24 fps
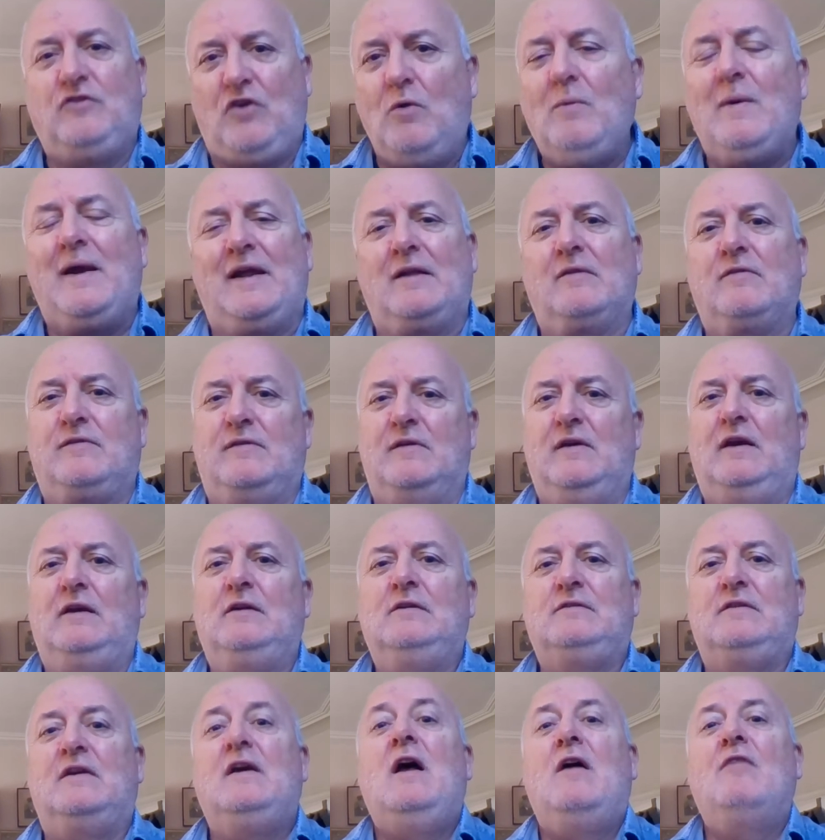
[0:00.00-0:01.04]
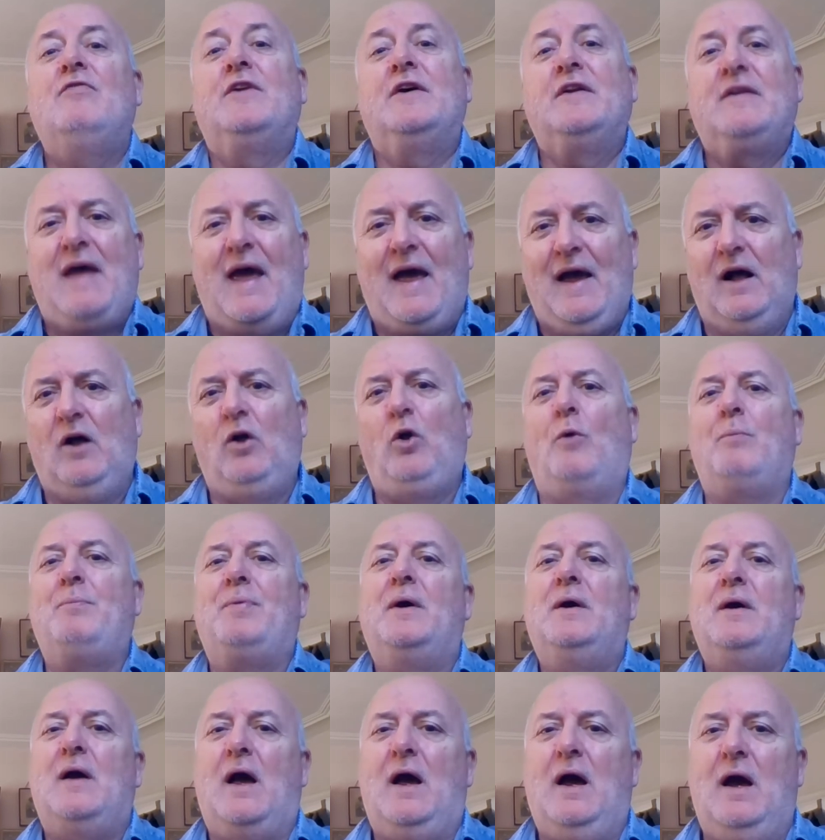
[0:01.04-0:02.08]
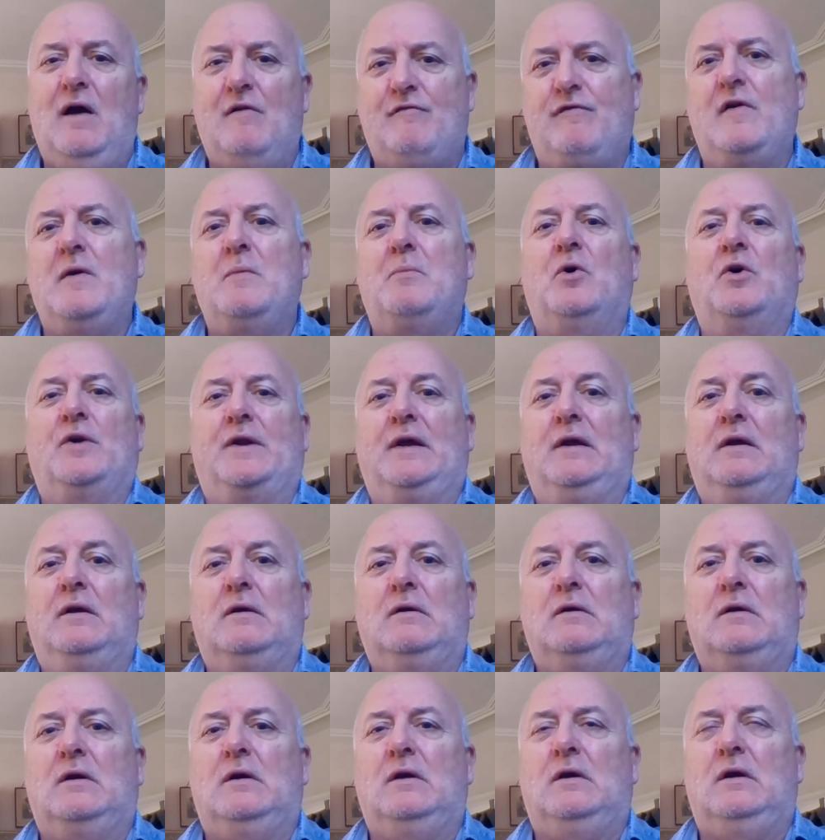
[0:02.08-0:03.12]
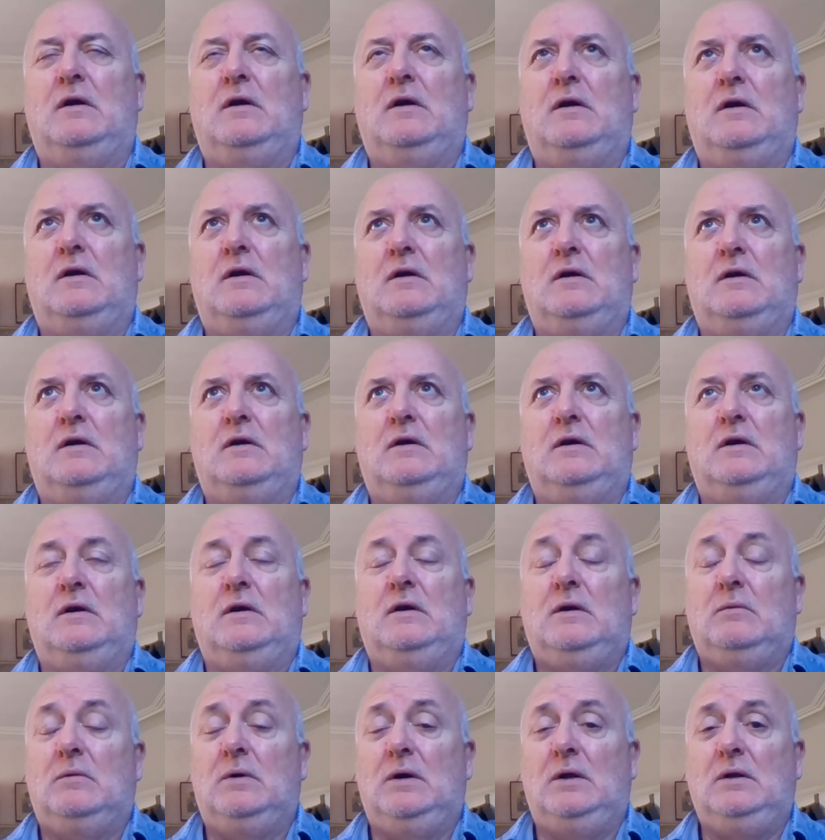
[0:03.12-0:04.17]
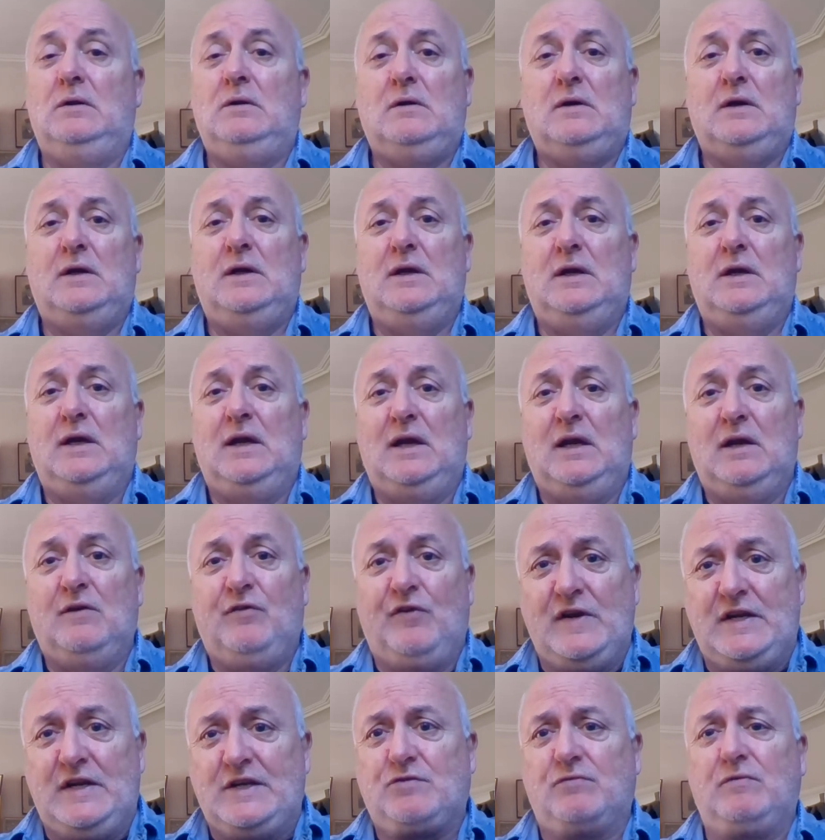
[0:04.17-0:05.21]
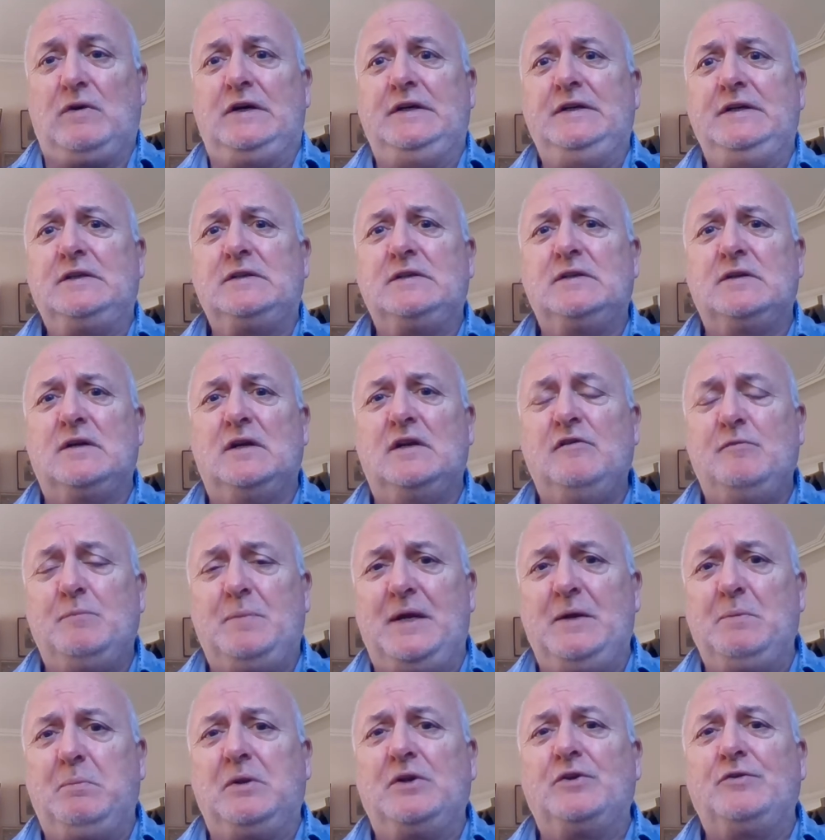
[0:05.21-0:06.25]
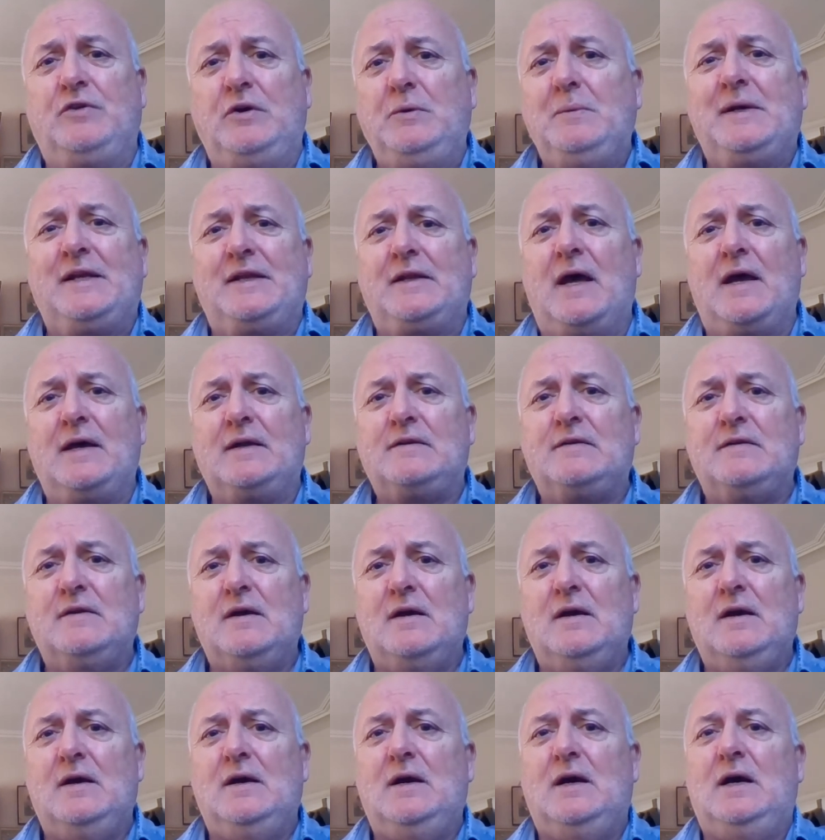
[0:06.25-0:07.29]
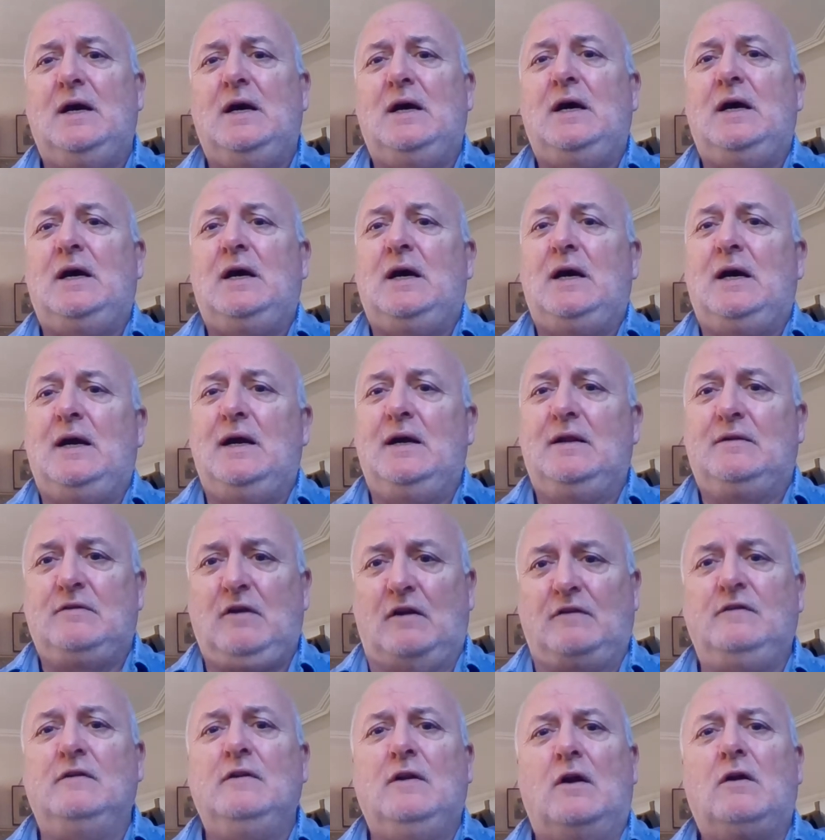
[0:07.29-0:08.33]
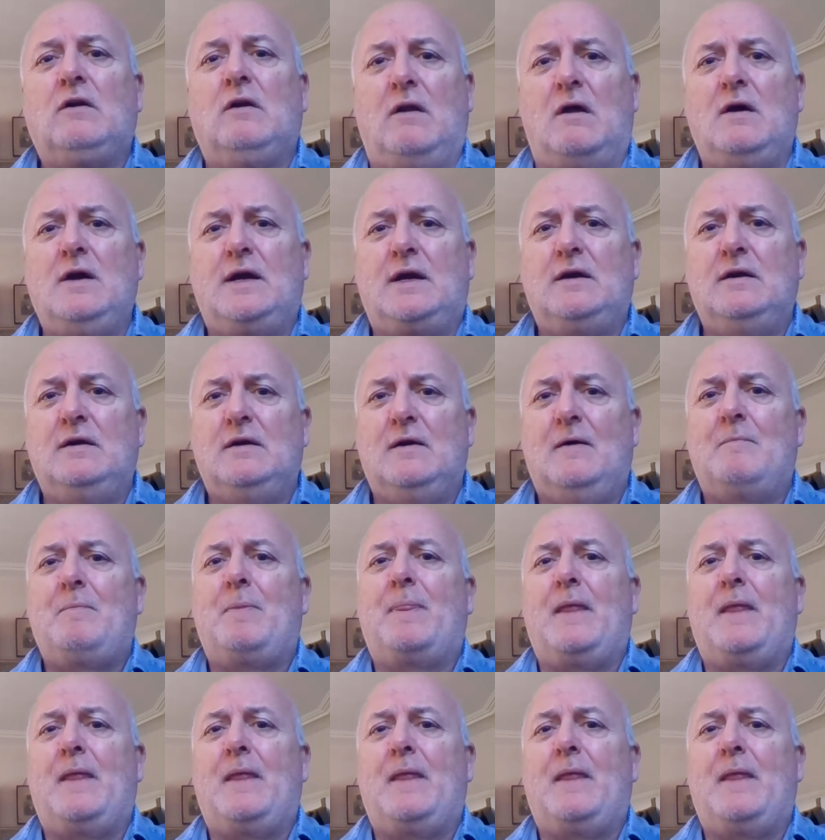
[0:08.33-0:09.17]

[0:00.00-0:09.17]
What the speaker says: doing things that help everybody. Well, if he's right and if people are doing that, it doesn't look like